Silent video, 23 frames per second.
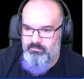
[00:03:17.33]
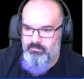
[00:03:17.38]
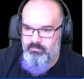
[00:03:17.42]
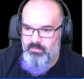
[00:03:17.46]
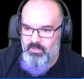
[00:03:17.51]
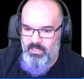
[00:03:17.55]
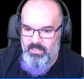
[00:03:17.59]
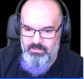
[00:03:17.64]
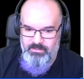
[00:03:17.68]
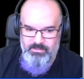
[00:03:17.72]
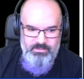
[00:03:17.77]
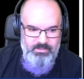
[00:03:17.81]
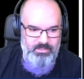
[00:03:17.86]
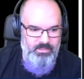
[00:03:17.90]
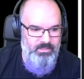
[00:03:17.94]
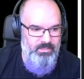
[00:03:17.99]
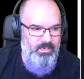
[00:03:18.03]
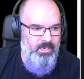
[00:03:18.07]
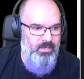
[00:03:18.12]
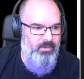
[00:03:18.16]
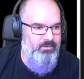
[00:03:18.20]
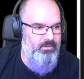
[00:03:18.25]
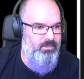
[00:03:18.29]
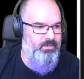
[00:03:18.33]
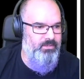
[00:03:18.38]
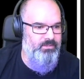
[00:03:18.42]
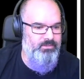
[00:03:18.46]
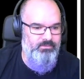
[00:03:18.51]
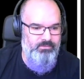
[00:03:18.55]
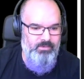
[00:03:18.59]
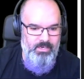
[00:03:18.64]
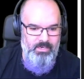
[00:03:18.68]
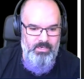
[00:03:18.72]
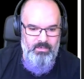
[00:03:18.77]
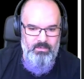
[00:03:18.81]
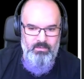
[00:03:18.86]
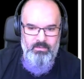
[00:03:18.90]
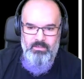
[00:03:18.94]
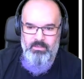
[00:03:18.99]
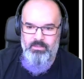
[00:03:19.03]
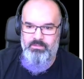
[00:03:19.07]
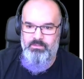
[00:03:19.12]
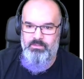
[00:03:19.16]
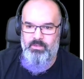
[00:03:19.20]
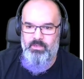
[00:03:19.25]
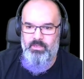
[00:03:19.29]
as you see now that it's ready,
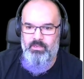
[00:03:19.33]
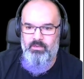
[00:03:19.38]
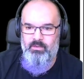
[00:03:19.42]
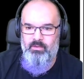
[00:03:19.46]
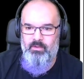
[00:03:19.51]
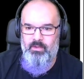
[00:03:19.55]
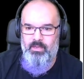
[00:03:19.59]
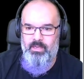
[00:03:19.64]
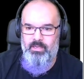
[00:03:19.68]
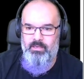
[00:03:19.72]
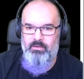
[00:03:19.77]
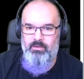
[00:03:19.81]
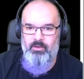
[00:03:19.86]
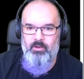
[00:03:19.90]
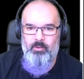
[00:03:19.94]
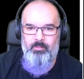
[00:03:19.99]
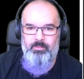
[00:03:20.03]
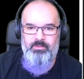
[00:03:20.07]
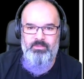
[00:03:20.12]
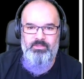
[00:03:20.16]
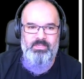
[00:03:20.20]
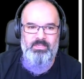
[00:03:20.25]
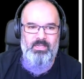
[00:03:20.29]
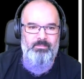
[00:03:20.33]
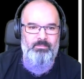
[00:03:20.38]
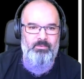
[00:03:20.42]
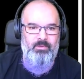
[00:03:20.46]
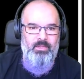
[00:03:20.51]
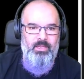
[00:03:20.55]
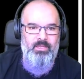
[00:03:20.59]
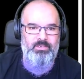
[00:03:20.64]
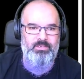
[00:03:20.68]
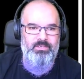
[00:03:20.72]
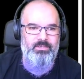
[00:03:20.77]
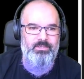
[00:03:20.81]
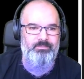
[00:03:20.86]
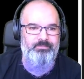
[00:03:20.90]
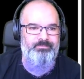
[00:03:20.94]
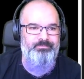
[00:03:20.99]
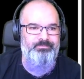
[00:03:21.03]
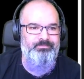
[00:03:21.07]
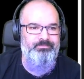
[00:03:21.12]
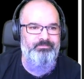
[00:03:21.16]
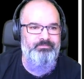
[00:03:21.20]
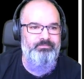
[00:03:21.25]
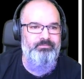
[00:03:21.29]
so I can go ahead and open this application.
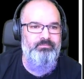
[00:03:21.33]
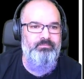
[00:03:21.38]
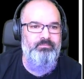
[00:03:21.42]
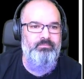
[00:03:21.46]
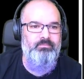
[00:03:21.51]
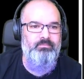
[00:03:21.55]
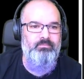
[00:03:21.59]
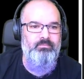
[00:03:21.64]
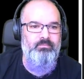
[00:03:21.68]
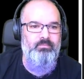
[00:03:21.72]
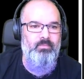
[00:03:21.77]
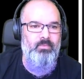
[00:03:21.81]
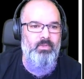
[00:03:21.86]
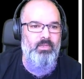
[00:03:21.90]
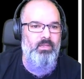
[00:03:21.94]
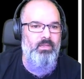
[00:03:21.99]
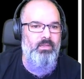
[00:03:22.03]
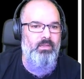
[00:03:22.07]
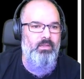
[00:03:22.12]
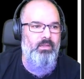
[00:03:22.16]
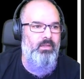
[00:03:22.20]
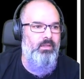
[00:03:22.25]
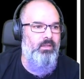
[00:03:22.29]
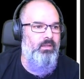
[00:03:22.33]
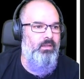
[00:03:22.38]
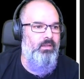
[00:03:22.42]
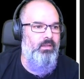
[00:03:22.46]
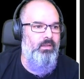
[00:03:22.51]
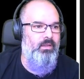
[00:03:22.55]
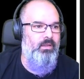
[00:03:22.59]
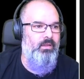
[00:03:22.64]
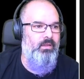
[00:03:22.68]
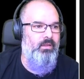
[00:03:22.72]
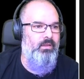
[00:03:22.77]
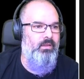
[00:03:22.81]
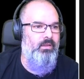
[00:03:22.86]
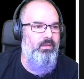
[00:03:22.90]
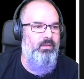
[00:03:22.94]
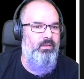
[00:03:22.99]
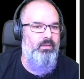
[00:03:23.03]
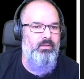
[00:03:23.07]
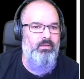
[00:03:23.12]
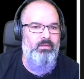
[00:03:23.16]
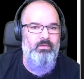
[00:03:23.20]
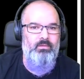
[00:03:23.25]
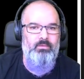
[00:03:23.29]

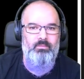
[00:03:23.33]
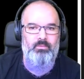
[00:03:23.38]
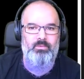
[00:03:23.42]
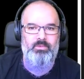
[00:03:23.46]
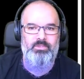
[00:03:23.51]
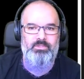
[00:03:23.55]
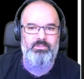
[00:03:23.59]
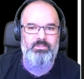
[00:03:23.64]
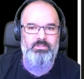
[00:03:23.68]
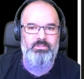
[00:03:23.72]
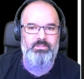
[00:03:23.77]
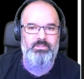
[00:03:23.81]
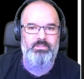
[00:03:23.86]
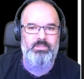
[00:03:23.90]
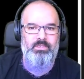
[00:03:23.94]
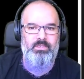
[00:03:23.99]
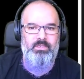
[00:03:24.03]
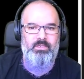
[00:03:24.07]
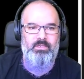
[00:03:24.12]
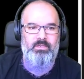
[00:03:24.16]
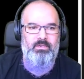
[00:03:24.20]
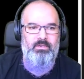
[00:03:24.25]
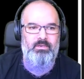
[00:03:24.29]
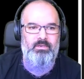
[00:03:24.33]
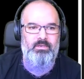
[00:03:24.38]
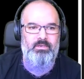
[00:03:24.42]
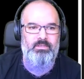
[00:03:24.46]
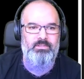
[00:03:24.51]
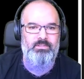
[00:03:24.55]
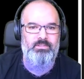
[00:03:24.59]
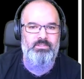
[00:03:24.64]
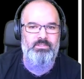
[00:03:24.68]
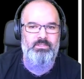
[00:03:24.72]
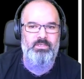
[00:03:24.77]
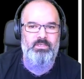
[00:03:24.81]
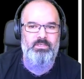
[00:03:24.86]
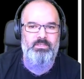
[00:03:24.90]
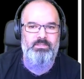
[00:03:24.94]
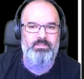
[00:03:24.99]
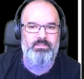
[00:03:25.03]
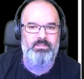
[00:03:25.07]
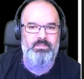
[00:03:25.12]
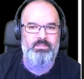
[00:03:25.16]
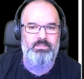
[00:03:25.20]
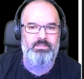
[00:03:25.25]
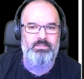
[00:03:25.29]
And we should see here in just
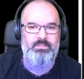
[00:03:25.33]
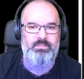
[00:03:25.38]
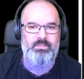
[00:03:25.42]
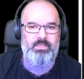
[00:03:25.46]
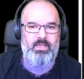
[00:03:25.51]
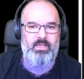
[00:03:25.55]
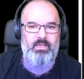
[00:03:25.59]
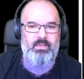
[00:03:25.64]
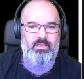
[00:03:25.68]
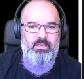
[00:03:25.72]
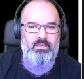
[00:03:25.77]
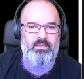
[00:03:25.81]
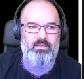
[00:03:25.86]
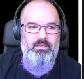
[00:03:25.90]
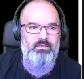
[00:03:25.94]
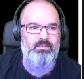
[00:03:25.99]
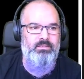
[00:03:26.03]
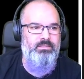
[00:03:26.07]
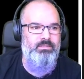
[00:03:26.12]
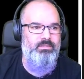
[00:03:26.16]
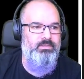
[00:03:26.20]
a second.